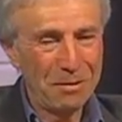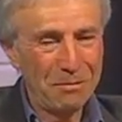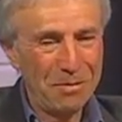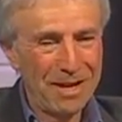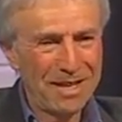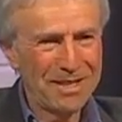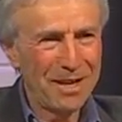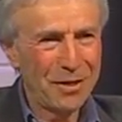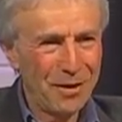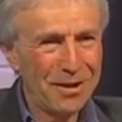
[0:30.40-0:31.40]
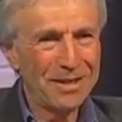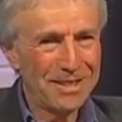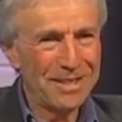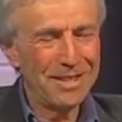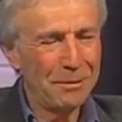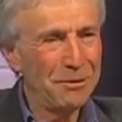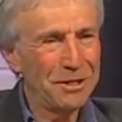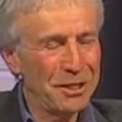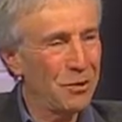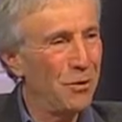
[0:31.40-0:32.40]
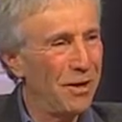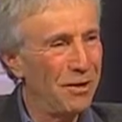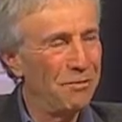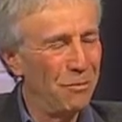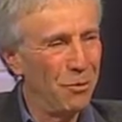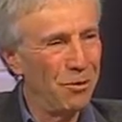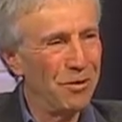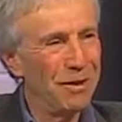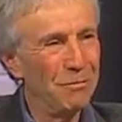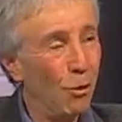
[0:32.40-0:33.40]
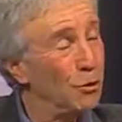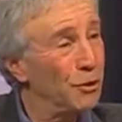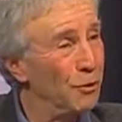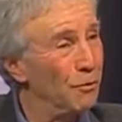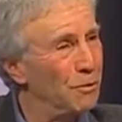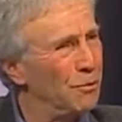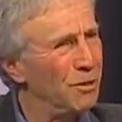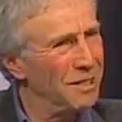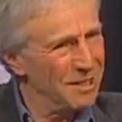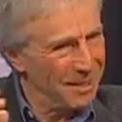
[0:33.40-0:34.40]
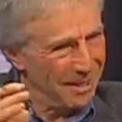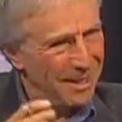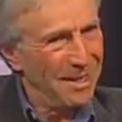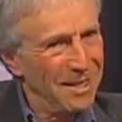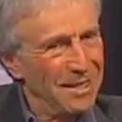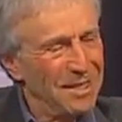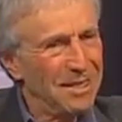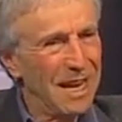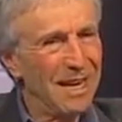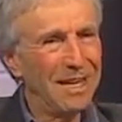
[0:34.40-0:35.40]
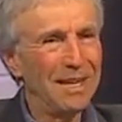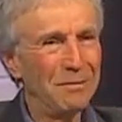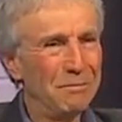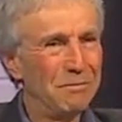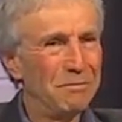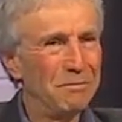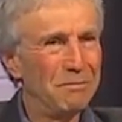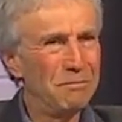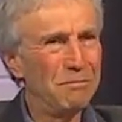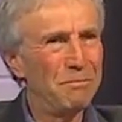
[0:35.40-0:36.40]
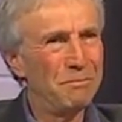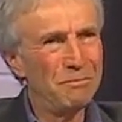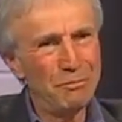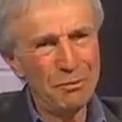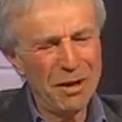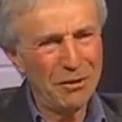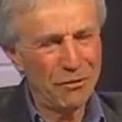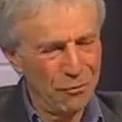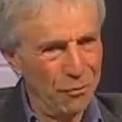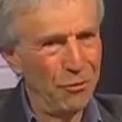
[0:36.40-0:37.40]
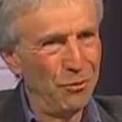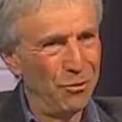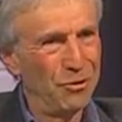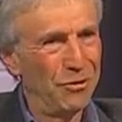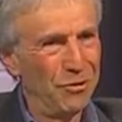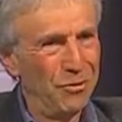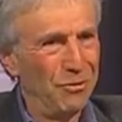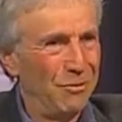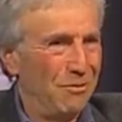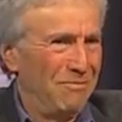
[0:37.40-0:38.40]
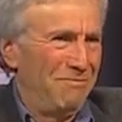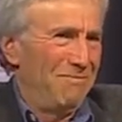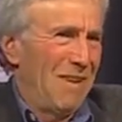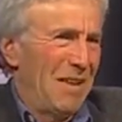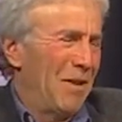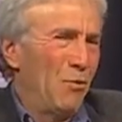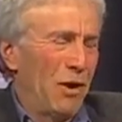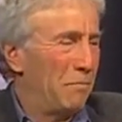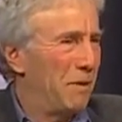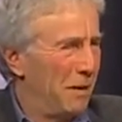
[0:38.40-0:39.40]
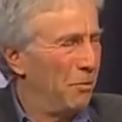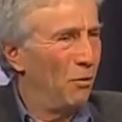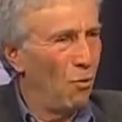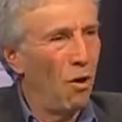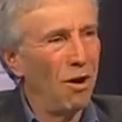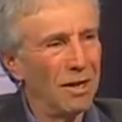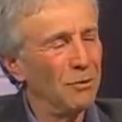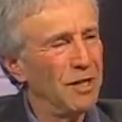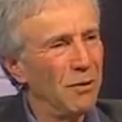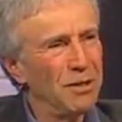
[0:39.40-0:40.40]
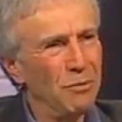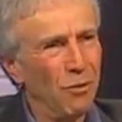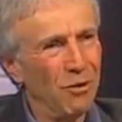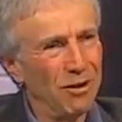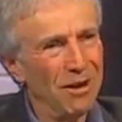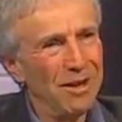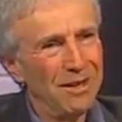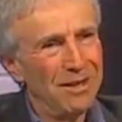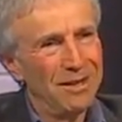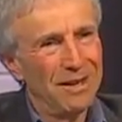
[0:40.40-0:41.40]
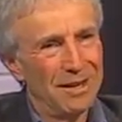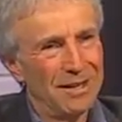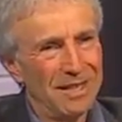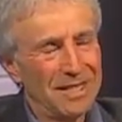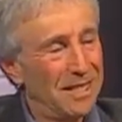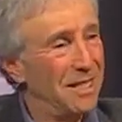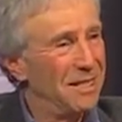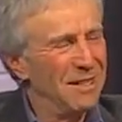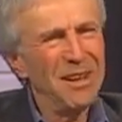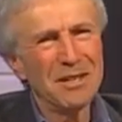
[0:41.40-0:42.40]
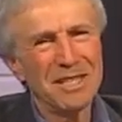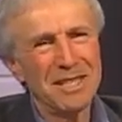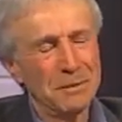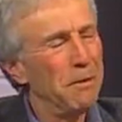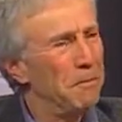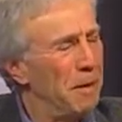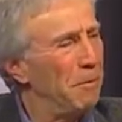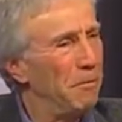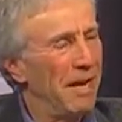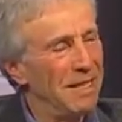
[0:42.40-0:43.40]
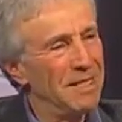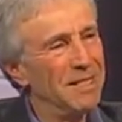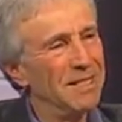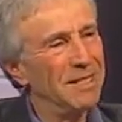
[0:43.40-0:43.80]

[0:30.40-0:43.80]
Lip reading: because I thought WC², more than most groups, was standing pretty true to, I think, what people want. It was always more a citizen, not citizen, but people-based